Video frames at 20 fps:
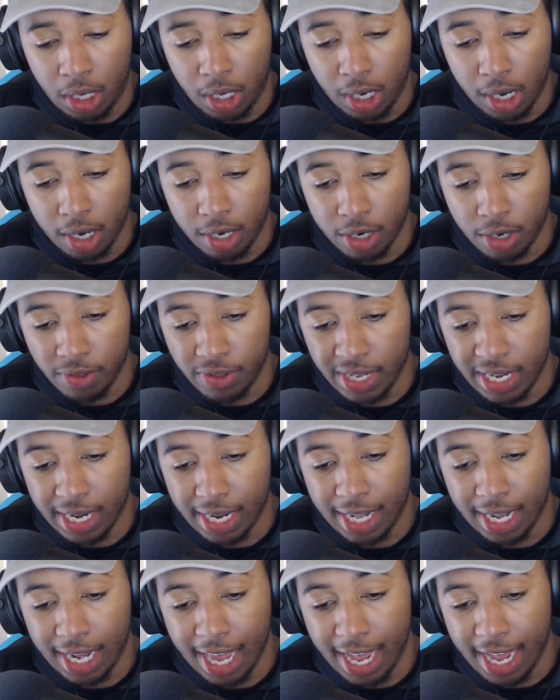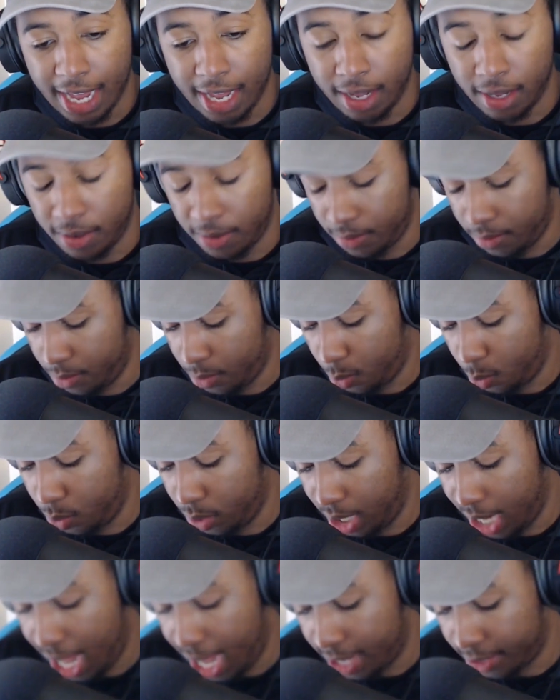Then Klay
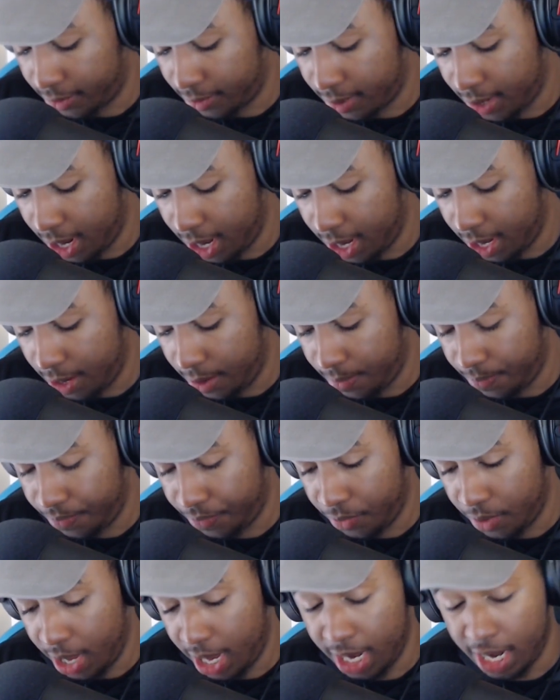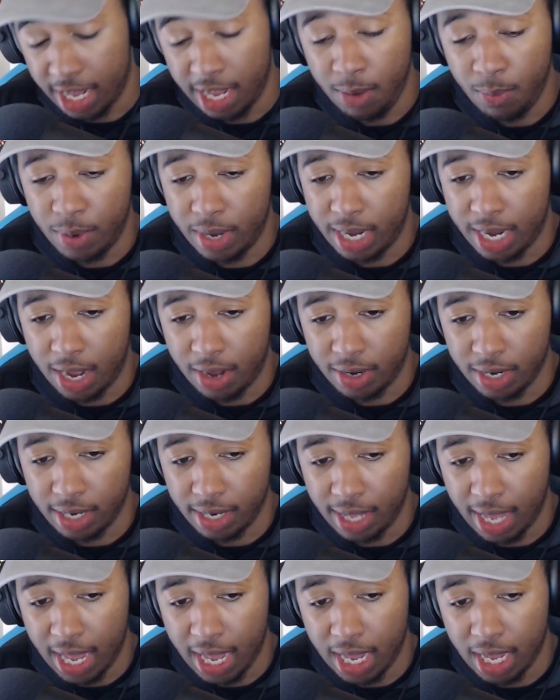last night, and he went down
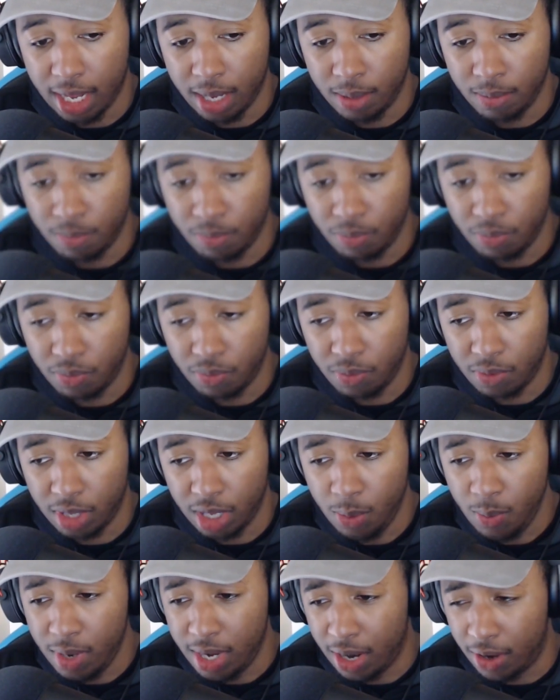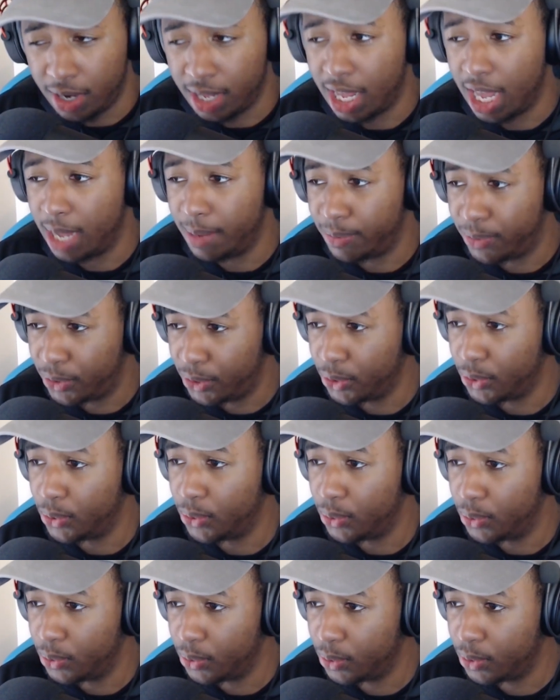in game
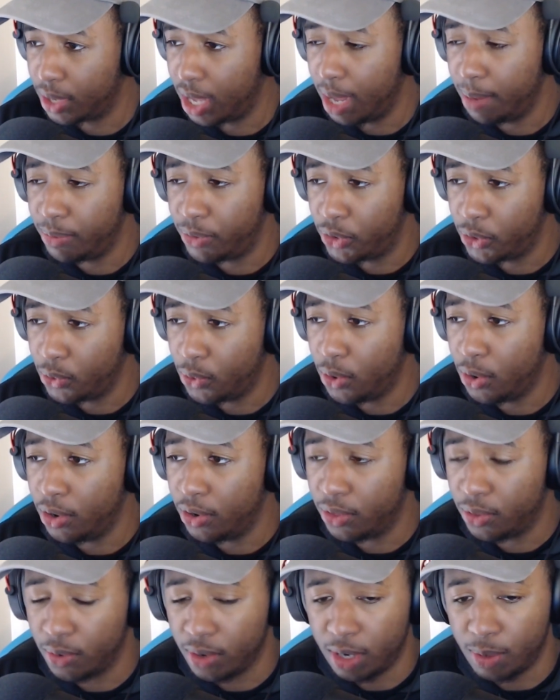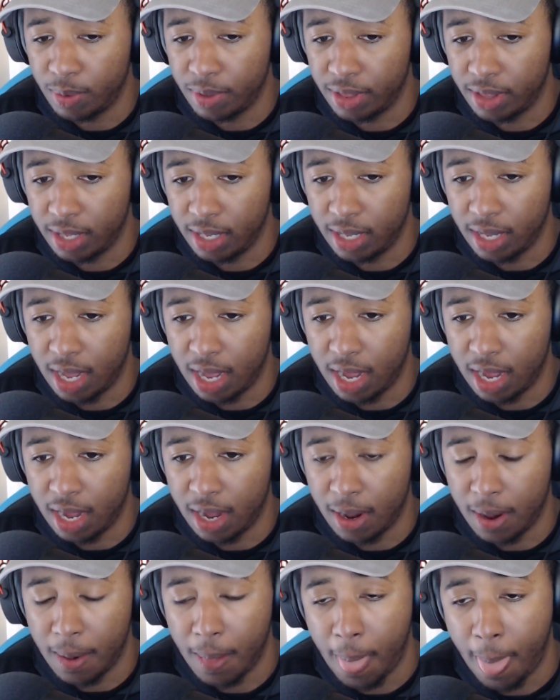2 or 3 with
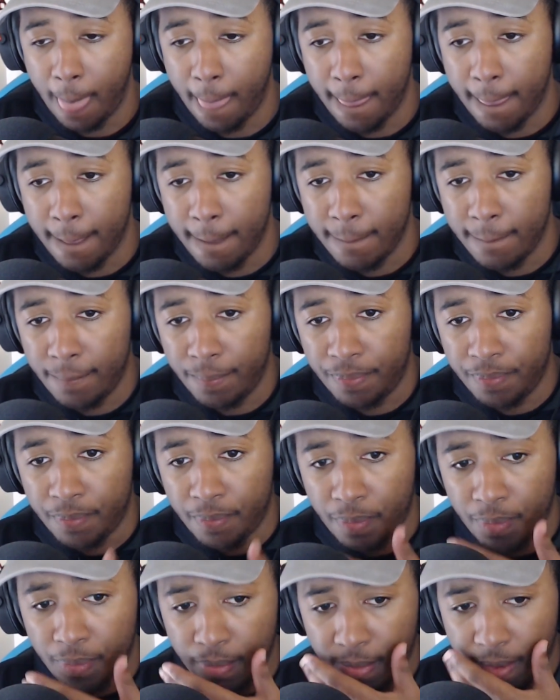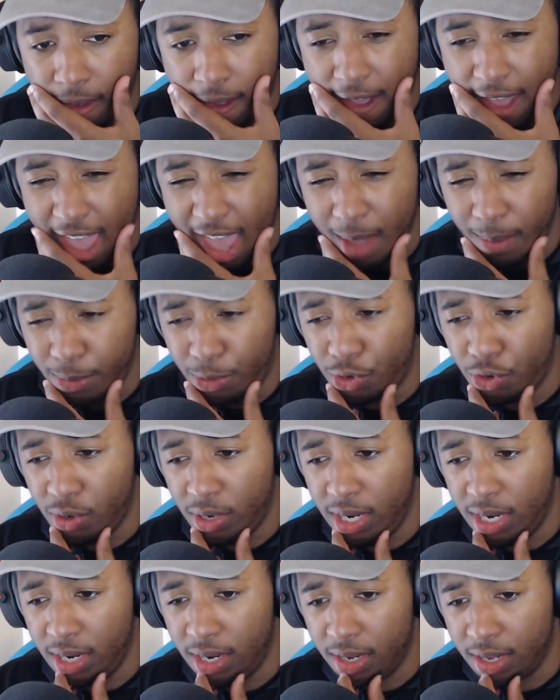the
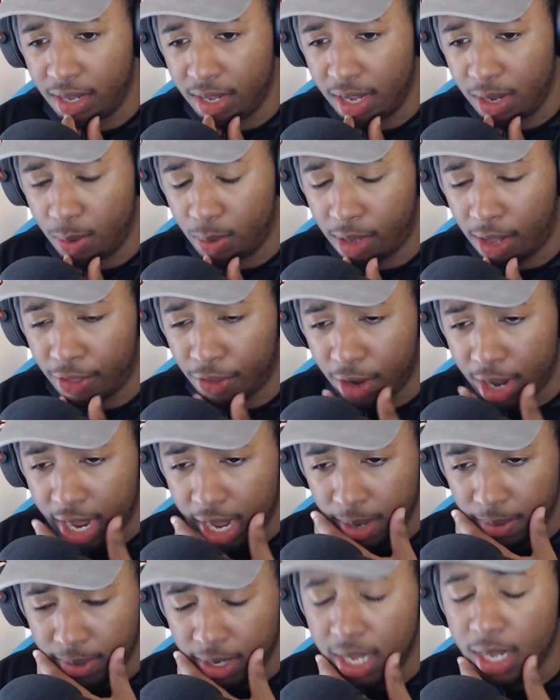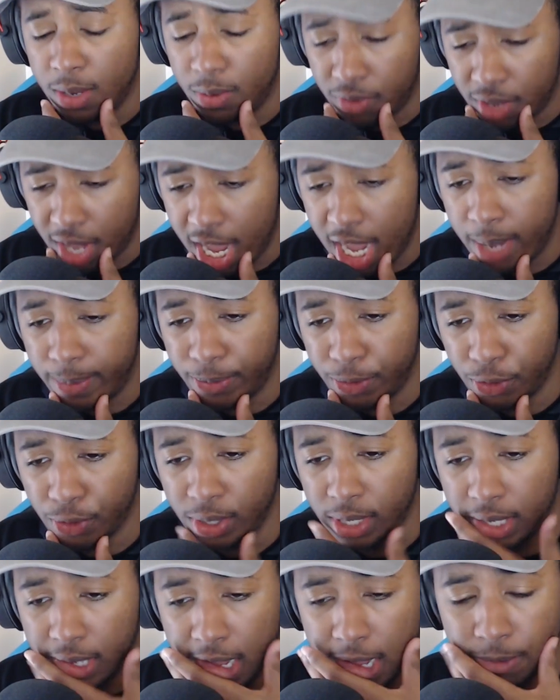hamstring. It was either it was a
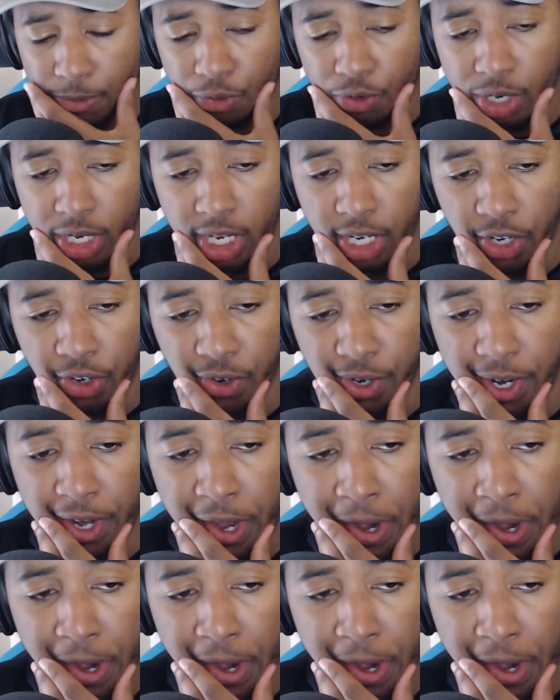hamstring injury.